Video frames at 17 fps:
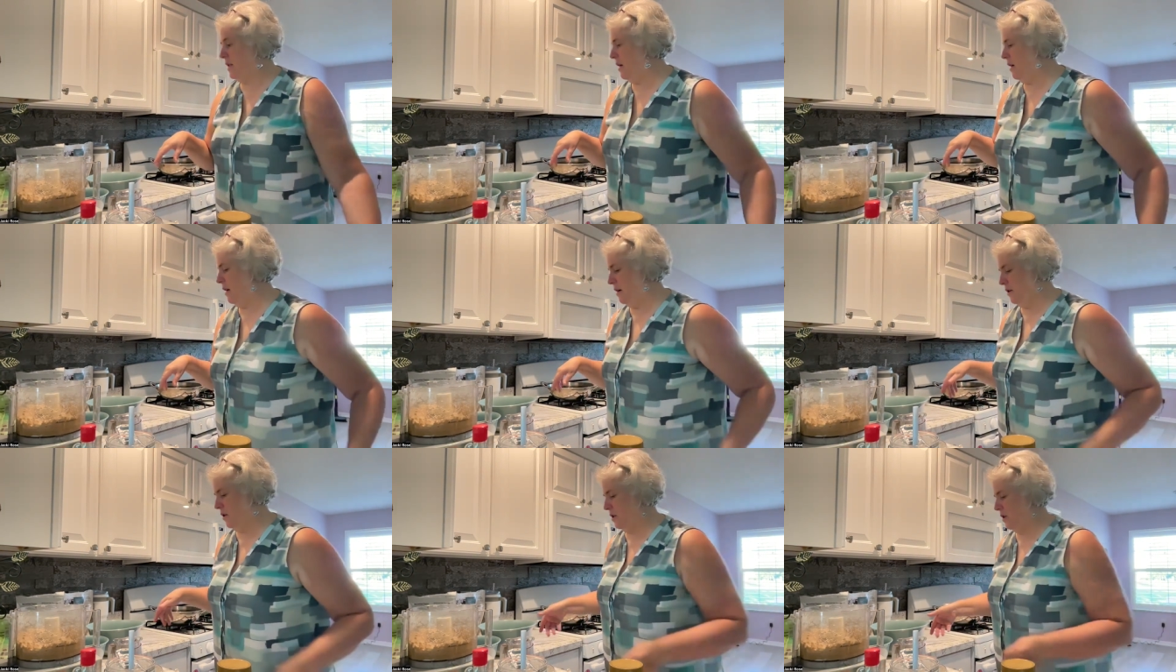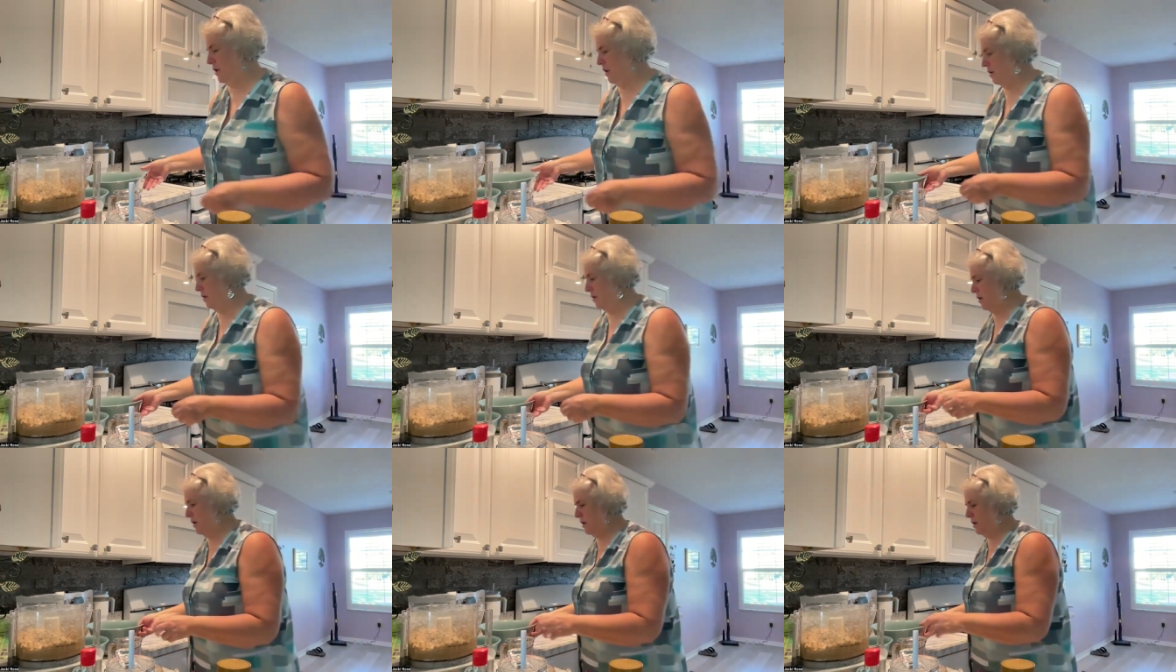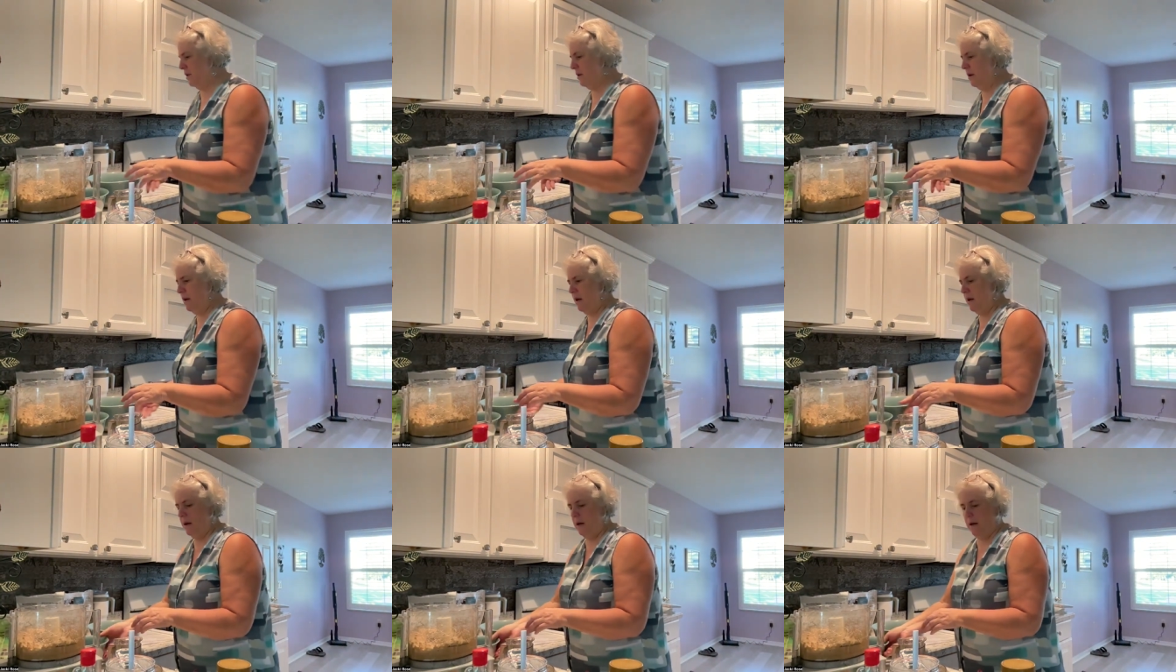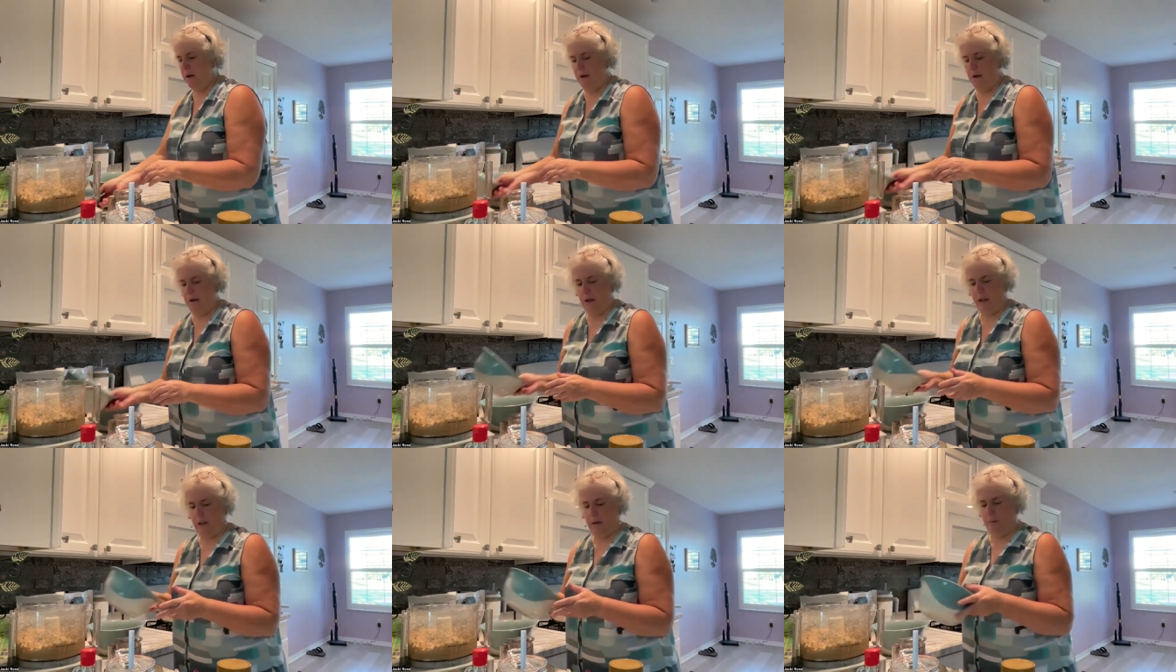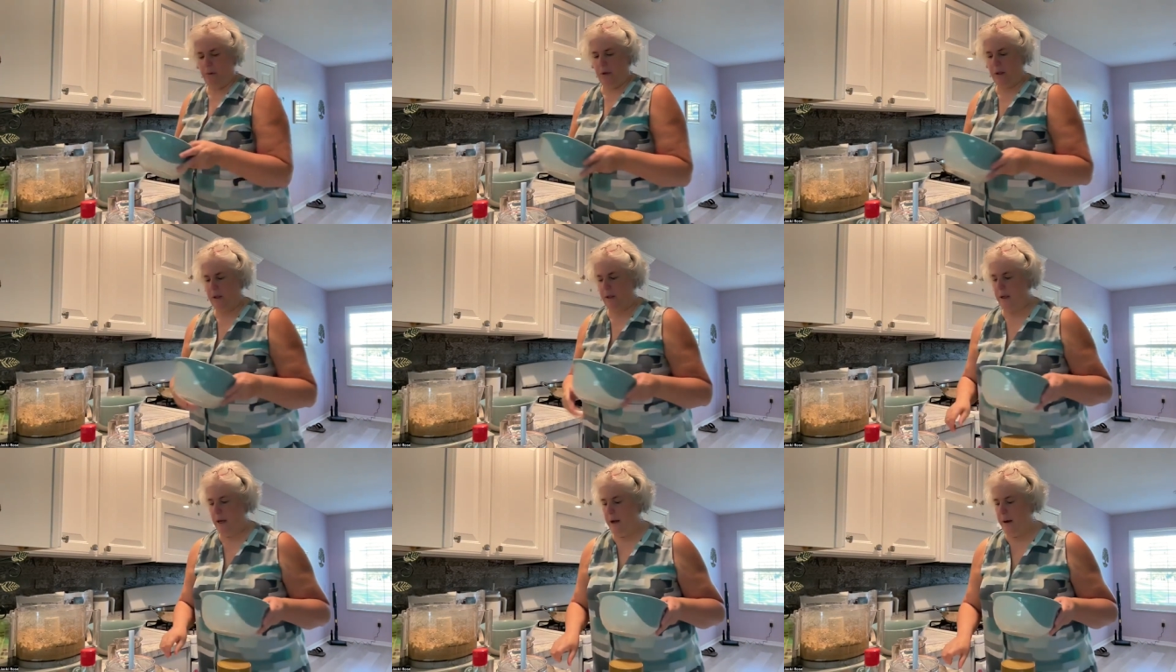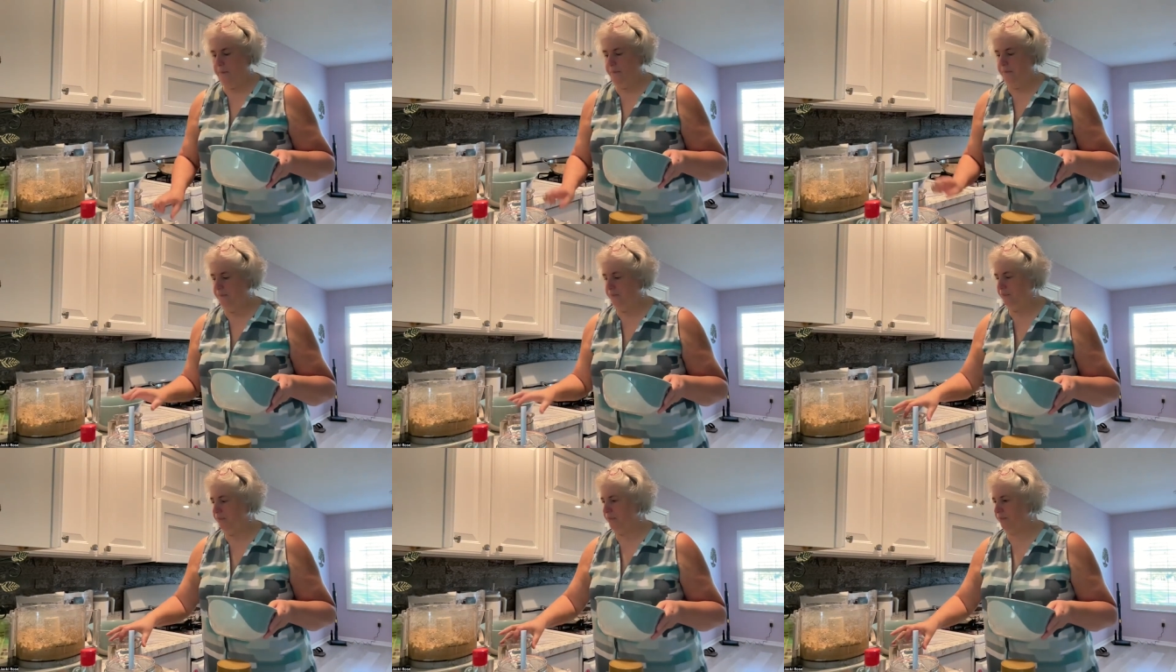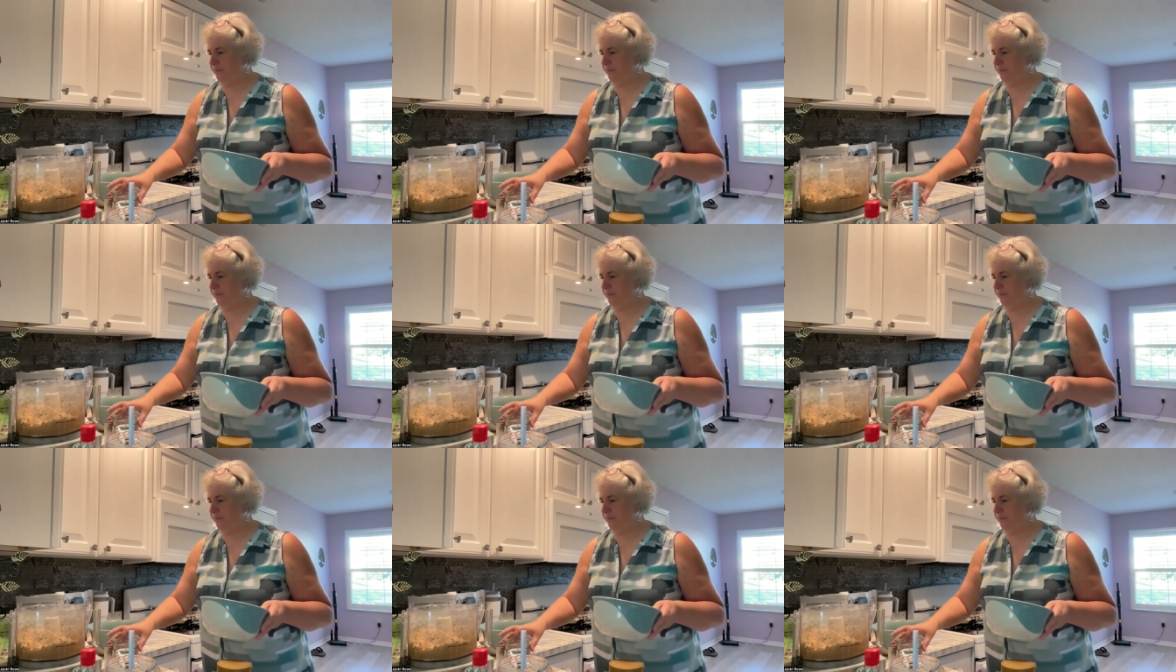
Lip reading: Here, I'll show you. Let's put some.